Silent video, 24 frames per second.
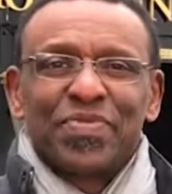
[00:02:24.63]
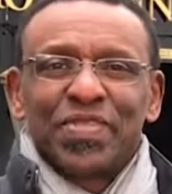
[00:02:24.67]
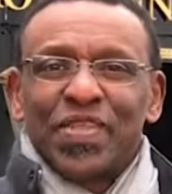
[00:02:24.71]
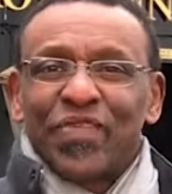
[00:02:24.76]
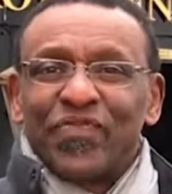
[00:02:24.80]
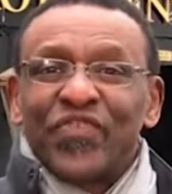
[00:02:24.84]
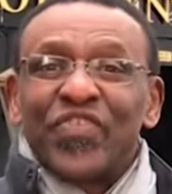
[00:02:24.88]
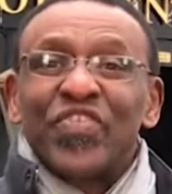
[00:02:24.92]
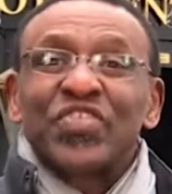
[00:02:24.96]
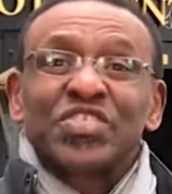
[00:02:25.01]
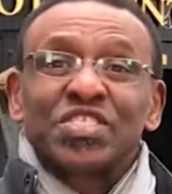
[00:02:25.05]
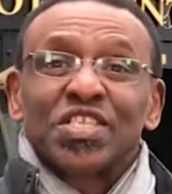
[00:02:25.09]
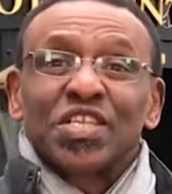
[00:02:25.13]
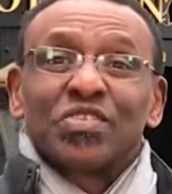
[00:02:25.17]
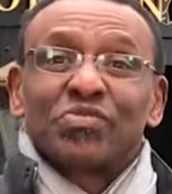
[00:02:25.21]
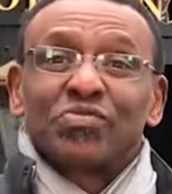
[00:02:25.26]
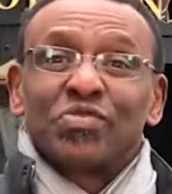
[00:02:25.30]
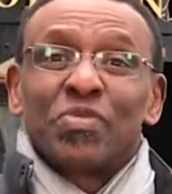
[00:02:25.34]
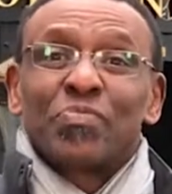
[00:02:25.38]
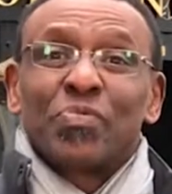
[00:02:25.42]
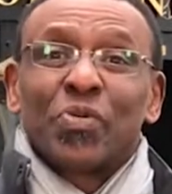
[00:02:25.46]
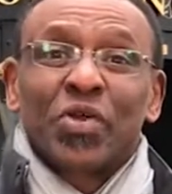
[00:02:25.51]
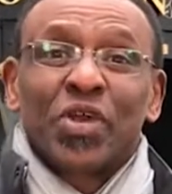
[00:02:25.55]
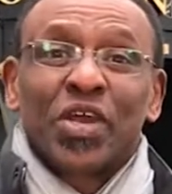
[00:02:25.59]
The physical
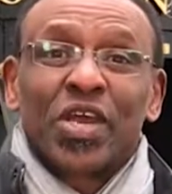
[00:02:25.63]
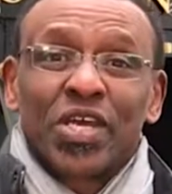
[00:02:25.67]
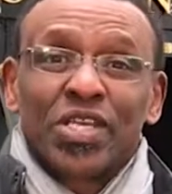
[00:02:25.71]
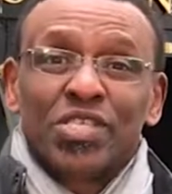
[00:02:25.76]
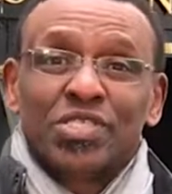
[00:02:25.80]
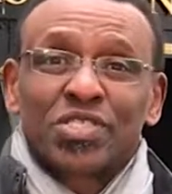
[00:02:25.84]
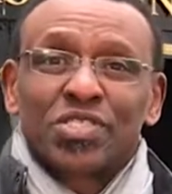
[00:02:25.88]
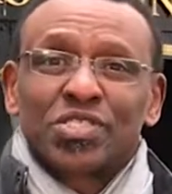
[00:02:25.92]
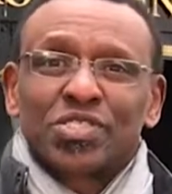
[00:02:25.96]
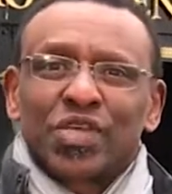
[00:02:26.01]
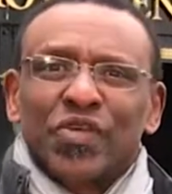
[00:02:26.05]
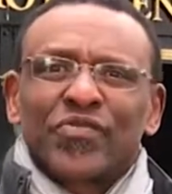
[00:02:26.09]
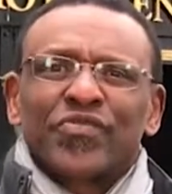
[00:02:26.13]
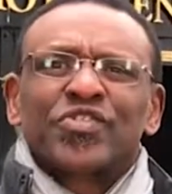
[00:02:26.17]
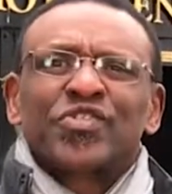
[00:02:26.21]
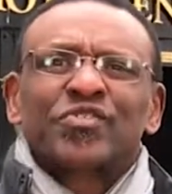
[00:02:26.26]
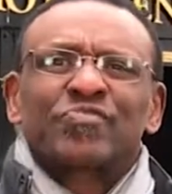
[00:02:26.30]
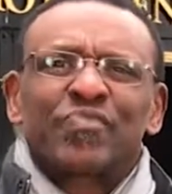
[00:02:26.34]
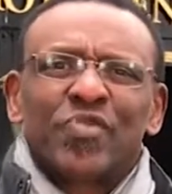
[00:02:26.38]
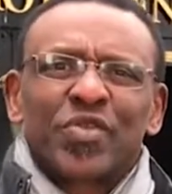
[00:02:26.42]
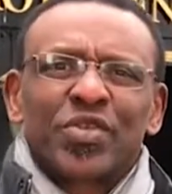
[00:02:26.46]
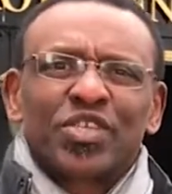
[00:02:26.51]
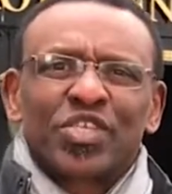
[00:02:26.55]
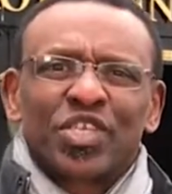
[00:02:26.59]
repercussions of
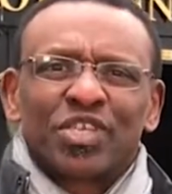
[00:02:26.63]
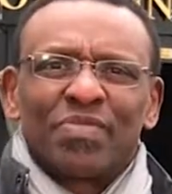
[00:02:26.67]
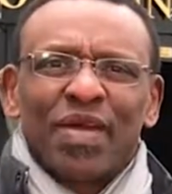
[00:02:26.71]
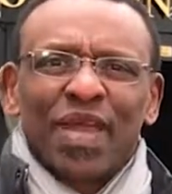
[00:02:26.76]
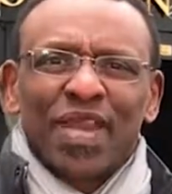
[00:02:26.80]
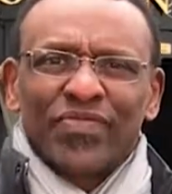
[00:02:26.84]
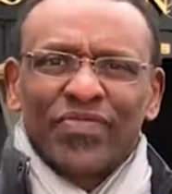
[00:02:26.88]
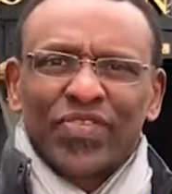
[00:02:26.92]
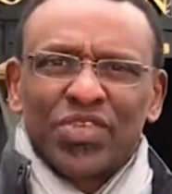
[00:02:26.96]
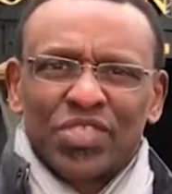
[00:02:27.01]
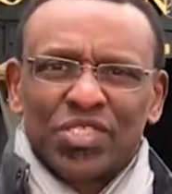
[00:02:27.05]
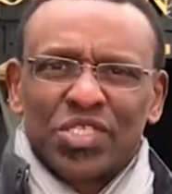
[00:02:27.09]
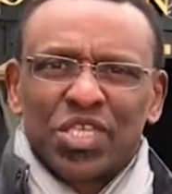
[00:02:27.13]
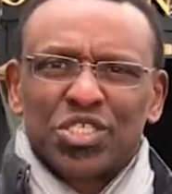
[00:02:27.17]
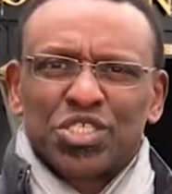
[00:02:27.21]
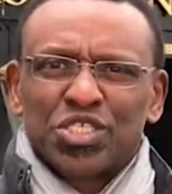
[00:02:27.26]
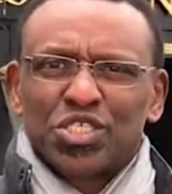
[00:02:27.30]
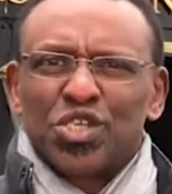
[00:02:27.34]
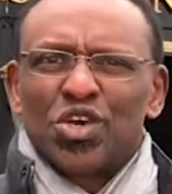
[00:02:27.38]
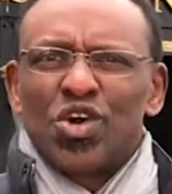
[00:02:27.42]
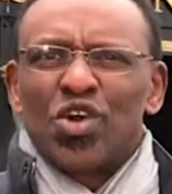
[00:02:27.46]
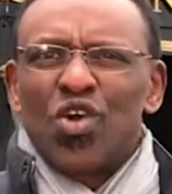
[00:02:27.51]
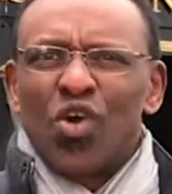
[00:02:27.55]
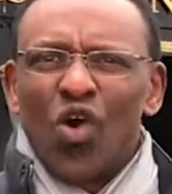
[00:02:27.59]
spiritual
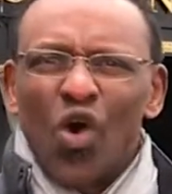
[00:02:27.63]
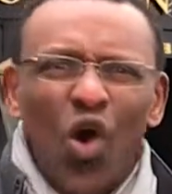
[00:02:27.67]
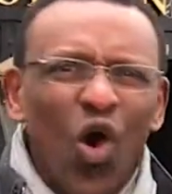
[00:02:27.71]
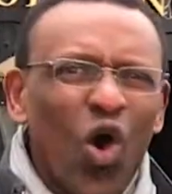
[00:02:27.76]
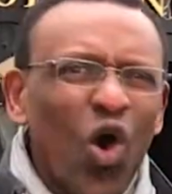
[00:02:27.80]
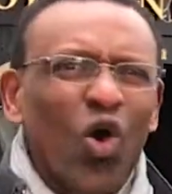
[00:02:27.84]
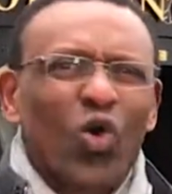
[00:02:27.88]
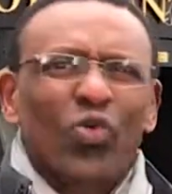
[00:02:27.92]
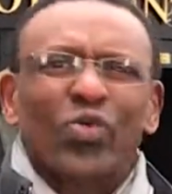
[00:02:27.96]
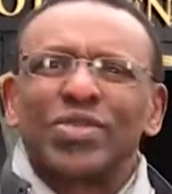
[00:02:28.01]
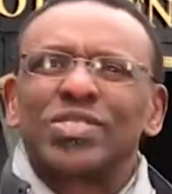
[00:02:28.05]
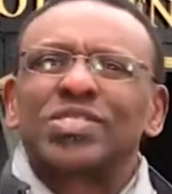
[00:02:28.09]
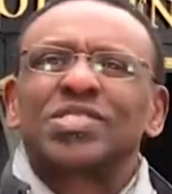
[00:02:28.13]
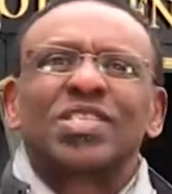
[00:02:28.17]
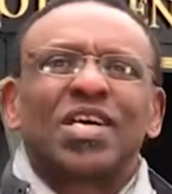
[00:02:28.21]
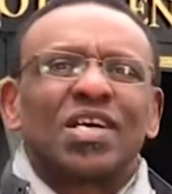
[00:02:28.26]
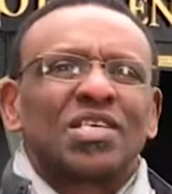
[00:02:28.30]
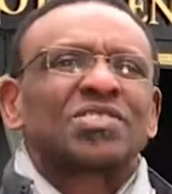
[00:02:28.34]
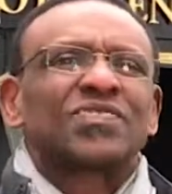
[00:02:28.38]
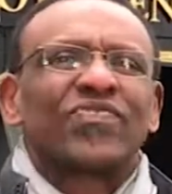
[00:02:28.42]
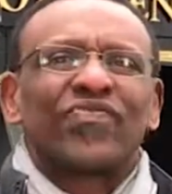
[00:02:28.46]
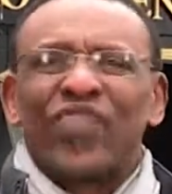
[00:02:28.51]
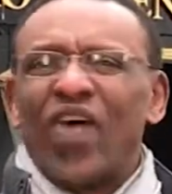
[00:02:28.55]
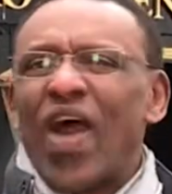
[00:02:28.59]
manifestation always
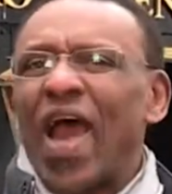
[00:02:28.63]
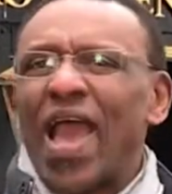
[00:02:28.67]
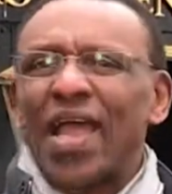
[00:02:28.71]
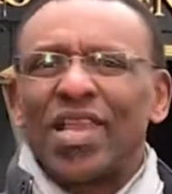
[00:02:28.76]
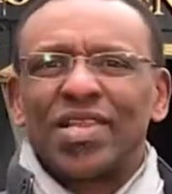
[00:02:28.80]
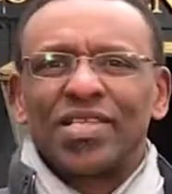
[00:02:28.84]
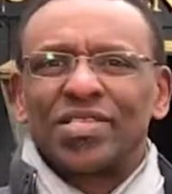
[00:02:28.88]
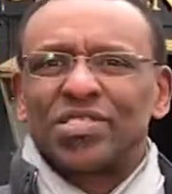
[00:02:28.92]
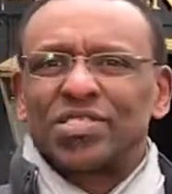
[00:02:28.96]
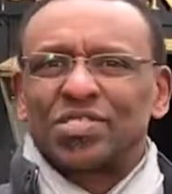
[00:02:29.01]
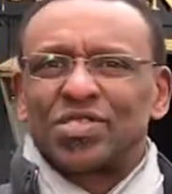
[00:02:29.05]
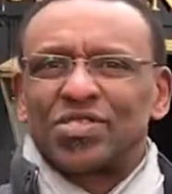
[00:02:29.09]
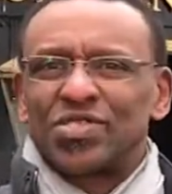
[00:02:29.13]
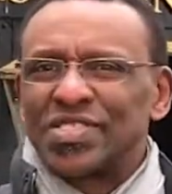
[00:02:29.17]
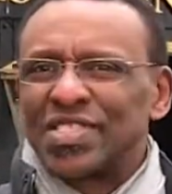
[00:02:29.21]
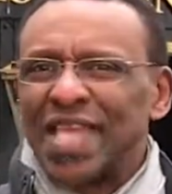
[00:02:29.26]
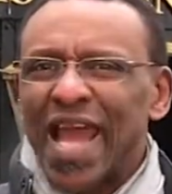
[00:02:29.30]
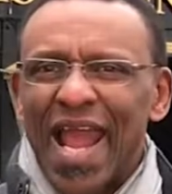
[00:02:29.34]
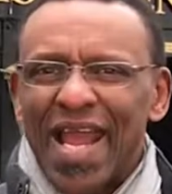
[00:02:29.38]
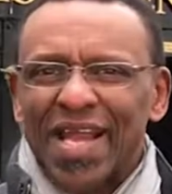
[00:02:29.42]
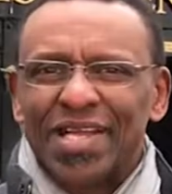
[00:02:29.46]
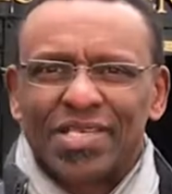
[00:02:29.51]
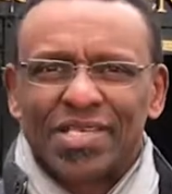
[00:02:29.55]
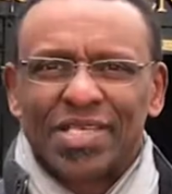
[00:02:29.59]
does violence to
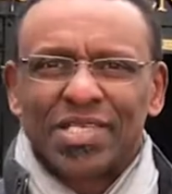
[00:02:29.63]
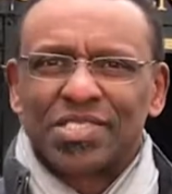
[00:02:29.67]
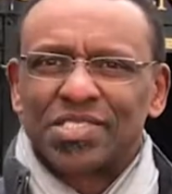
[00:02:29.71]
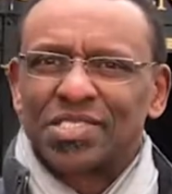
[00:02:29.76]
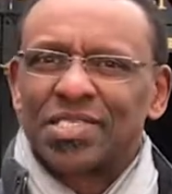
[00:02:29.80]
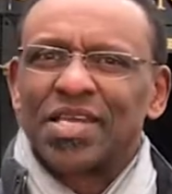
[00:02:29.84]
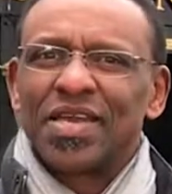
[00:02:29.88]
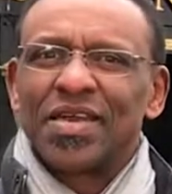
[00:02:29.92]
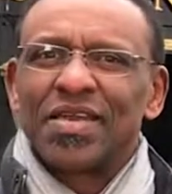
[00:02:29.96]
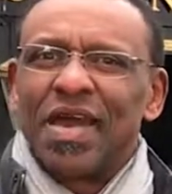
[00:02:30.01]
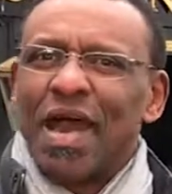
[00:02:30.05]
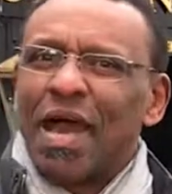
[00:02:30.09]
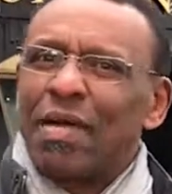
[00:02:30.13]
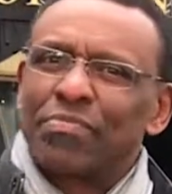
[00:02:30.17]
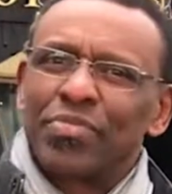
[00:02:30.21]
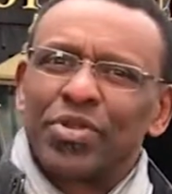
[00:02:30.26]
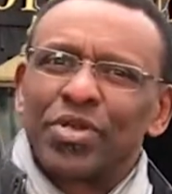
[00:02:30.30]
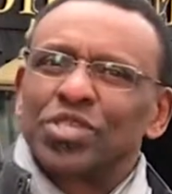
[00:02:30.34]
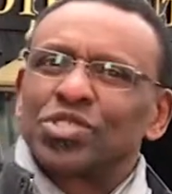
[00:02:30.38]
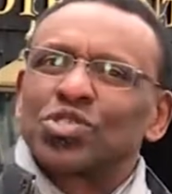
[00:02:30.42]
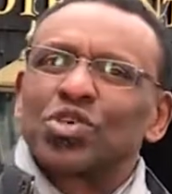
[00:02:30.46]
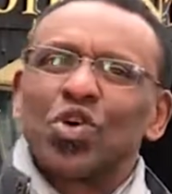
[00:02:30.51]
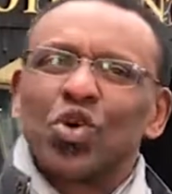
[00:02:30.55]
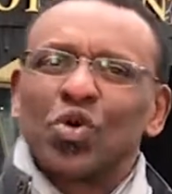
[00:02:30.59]
darkness and
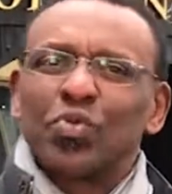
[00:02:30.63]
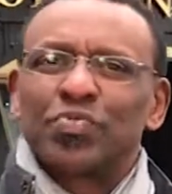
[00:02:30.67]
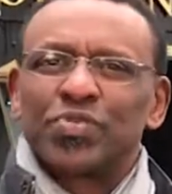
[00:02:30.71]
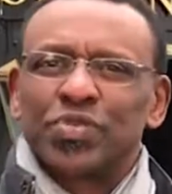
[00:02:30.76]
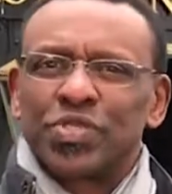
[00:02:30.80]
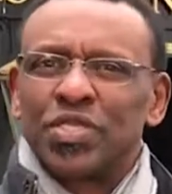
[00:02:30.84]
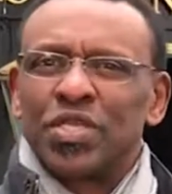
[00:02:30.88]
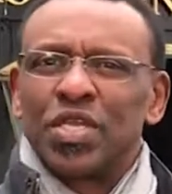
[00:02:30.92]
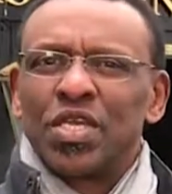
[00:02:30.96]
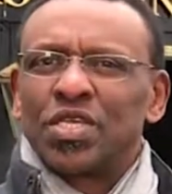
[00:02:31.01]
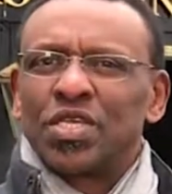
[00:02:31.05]
brings hope